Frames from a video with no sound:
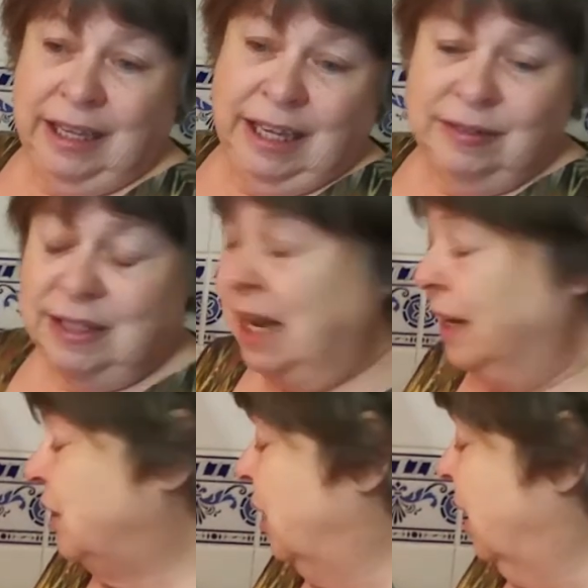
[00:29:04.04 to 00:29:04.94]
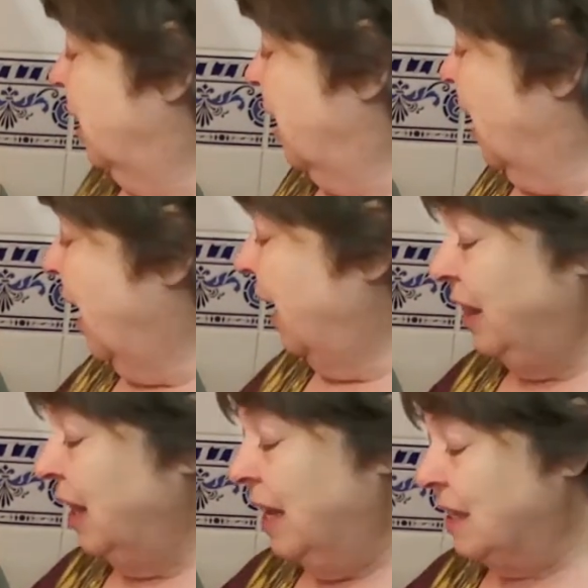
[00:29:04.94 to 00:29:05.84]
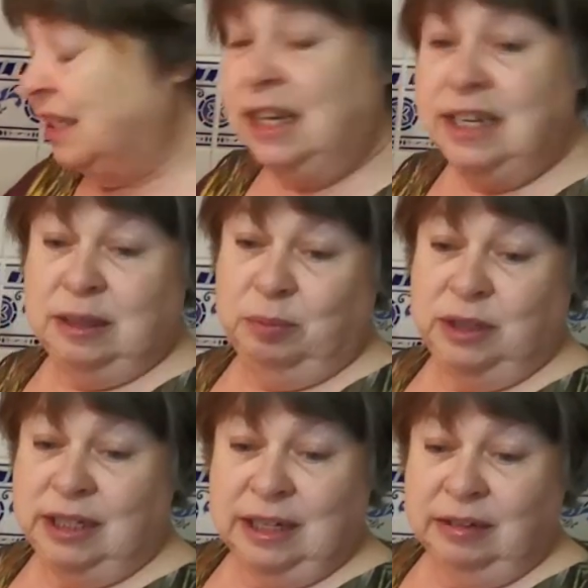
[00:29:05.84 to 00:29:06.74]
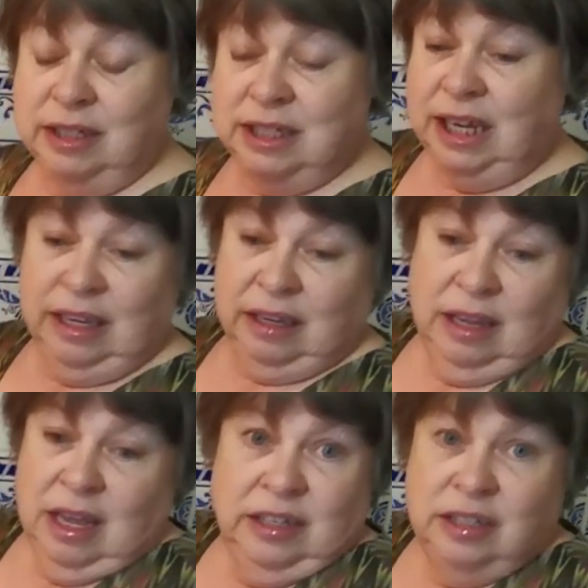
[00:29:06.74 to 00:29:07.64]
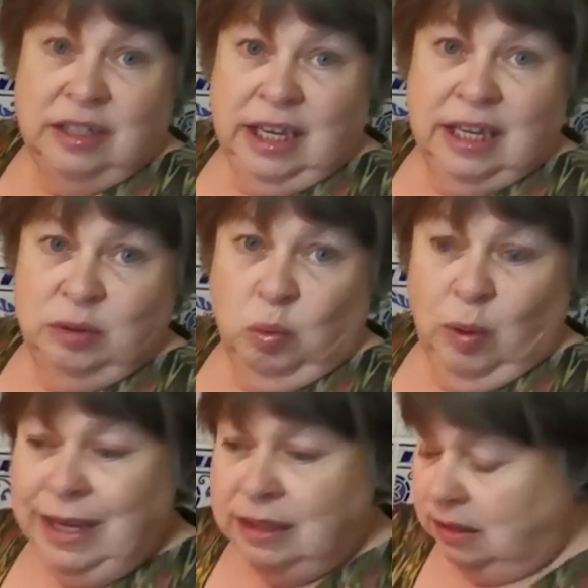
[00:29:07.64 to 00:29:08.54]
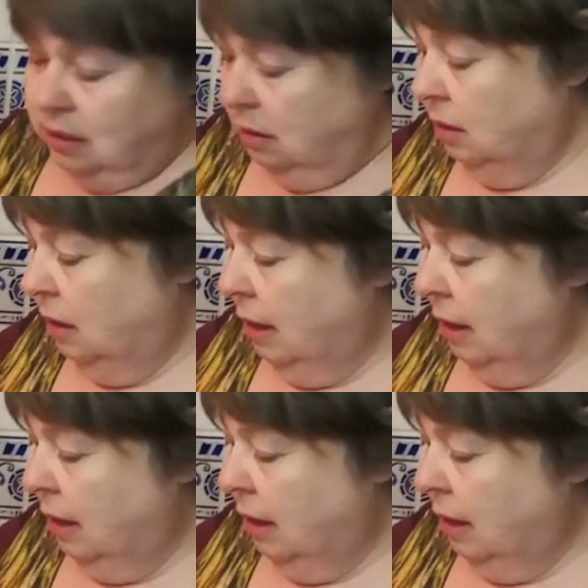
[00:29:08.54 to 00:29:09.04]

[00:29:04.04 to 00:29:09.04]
and it gives texture. And I think it's silly to put it down the sink. I just think it's waste.